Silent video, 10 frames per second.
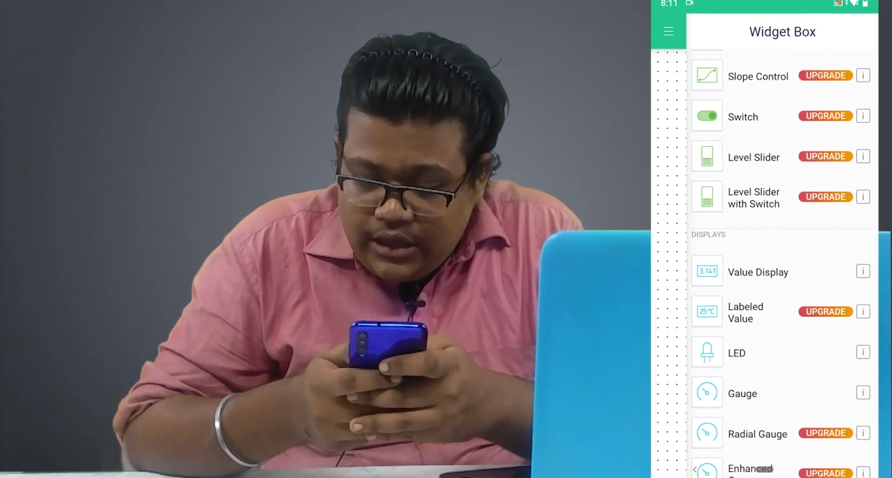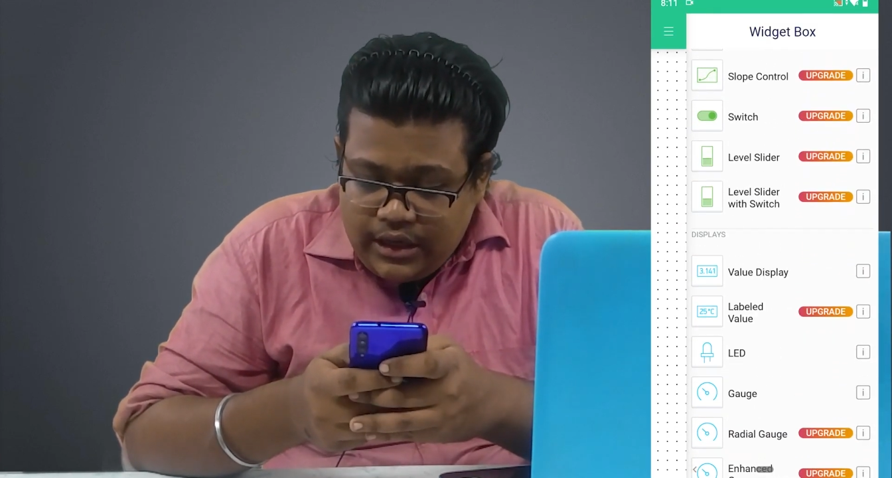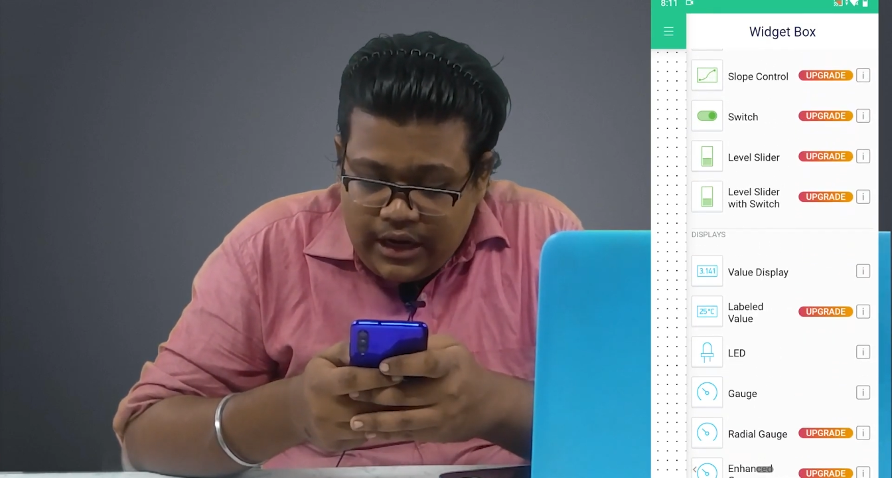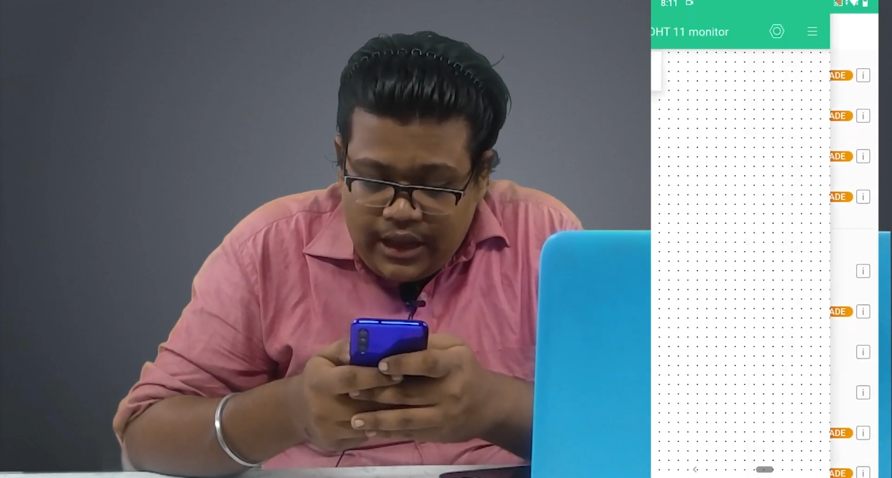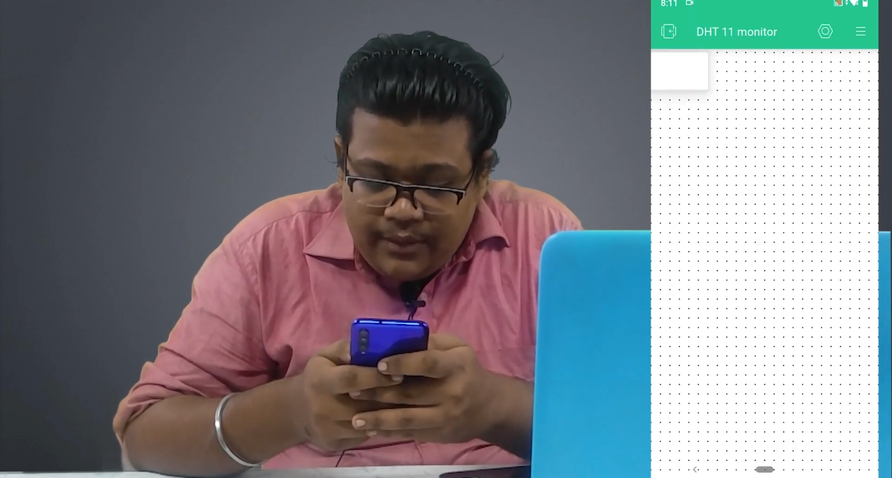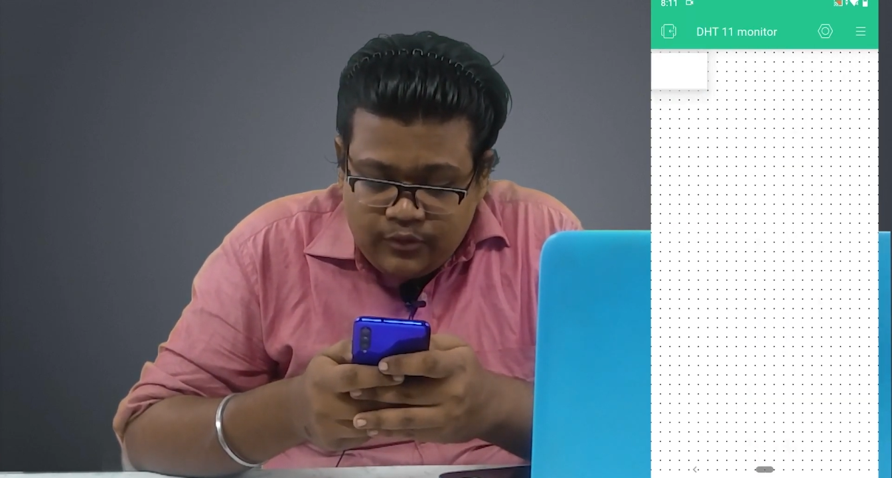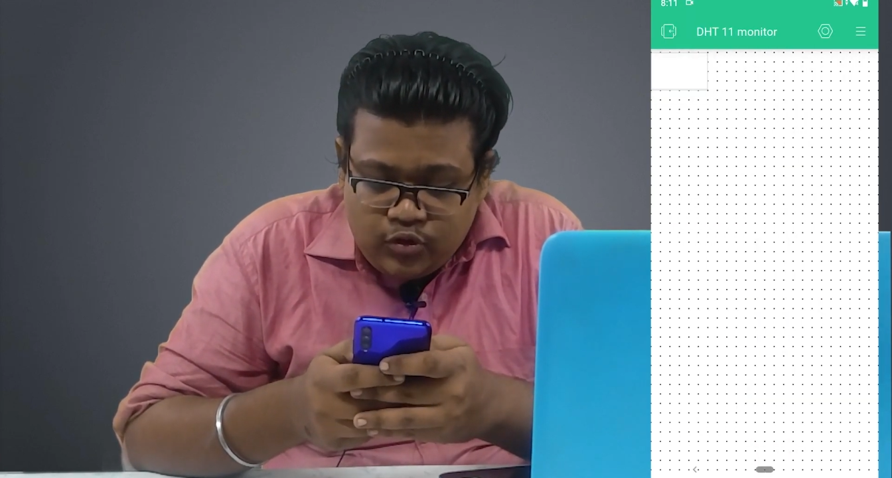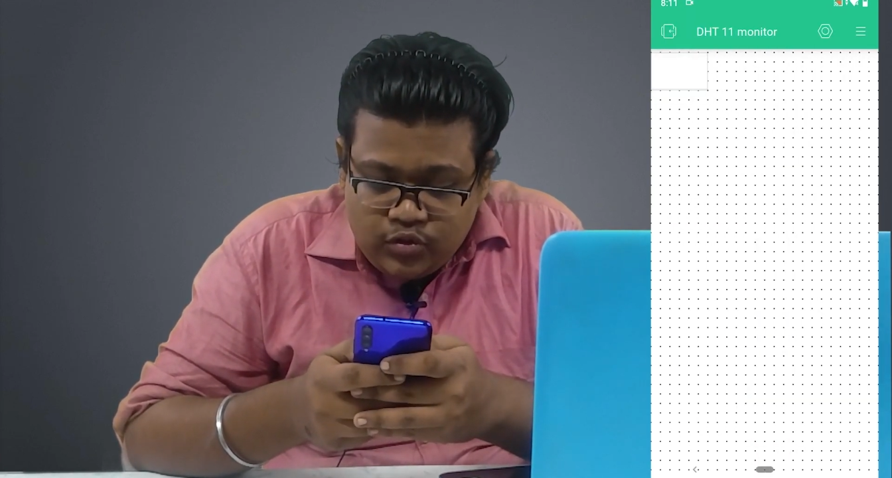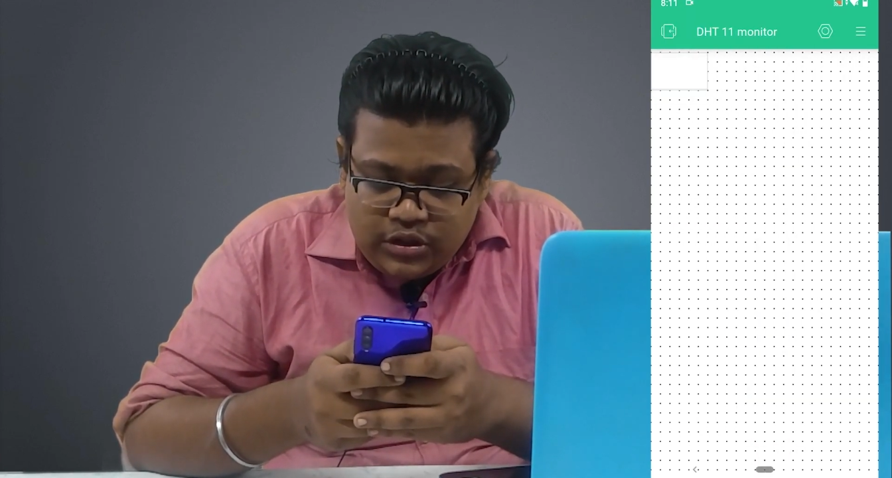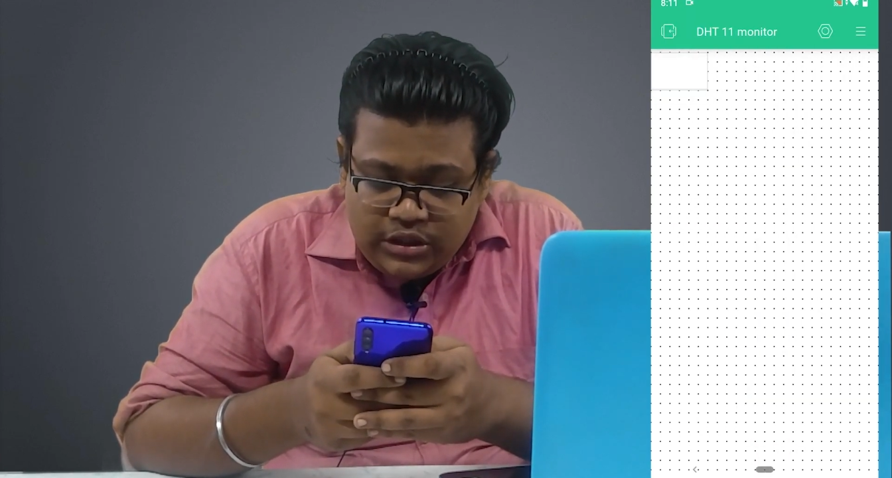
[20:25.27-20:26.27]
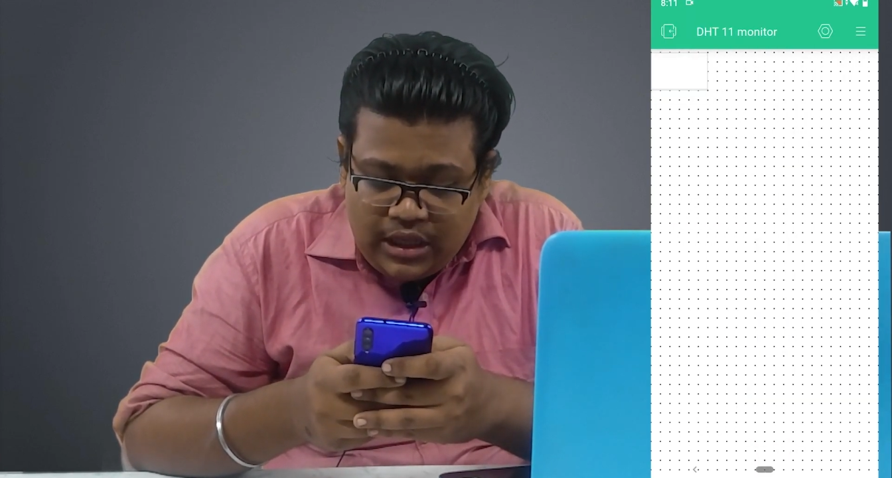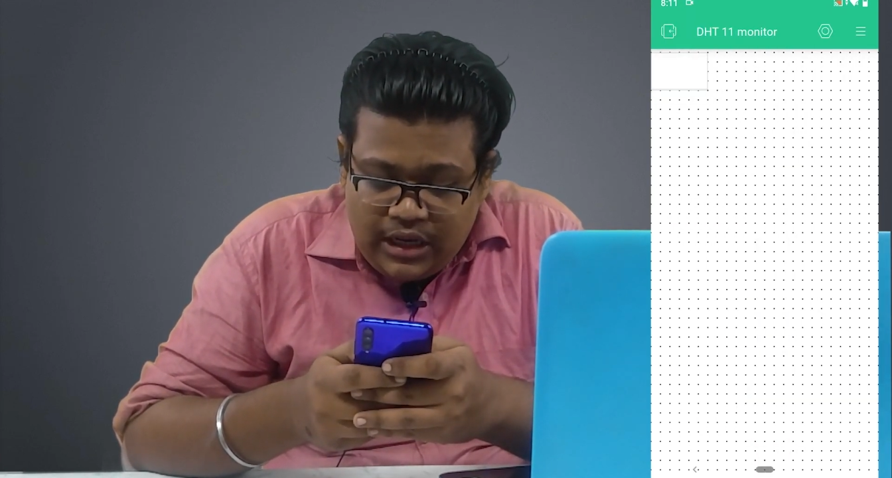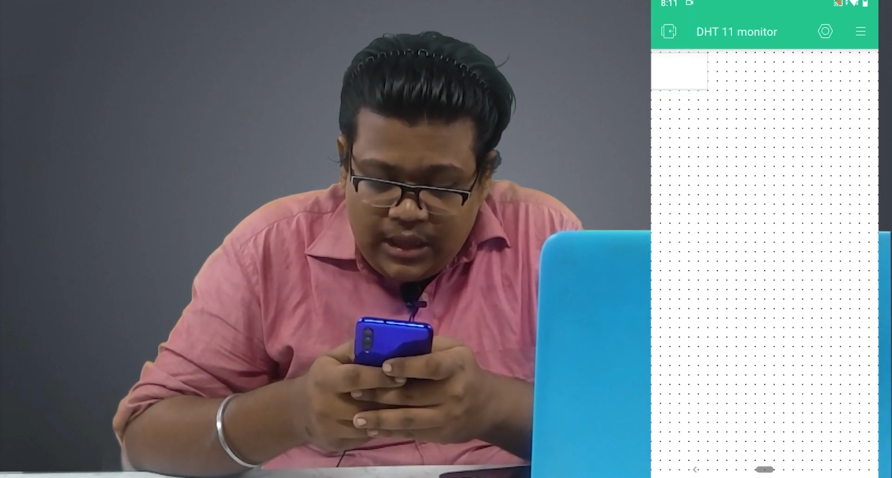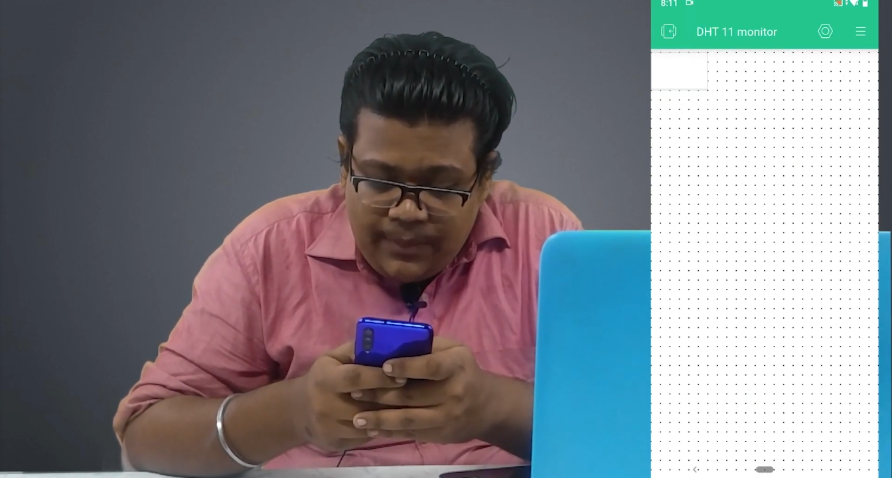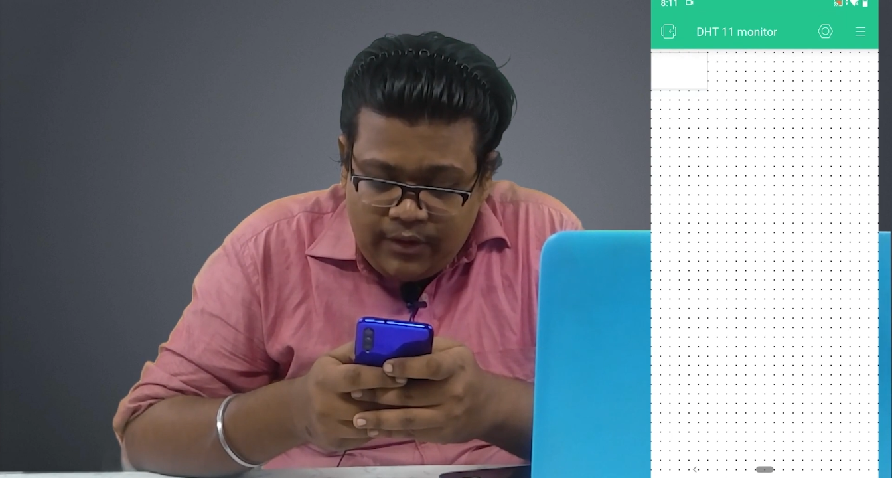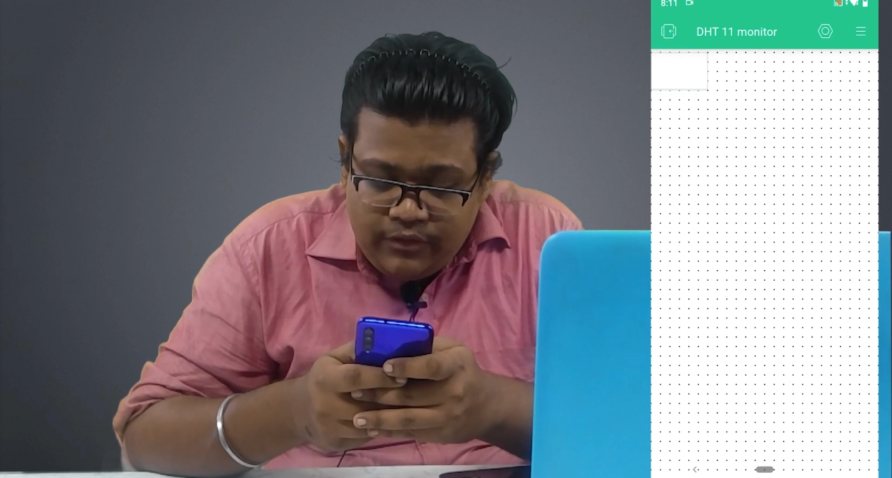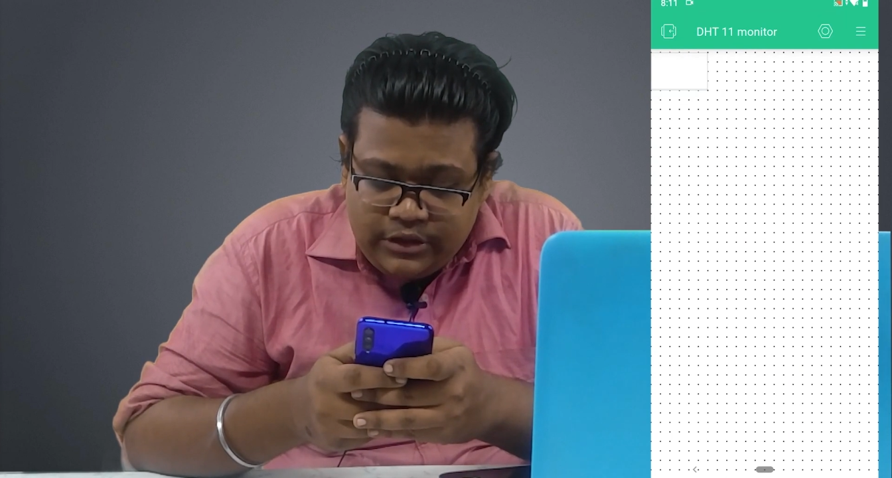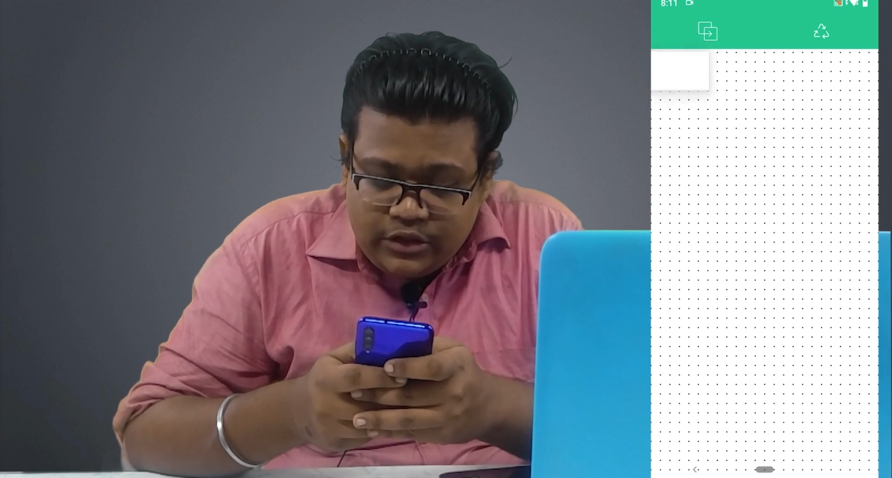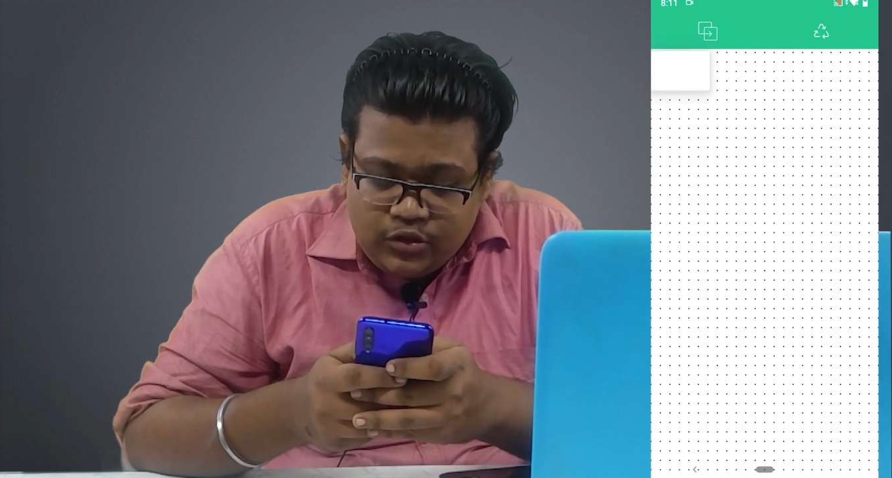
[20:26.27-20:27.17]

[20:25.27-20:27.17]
Here I am choosing the label widget,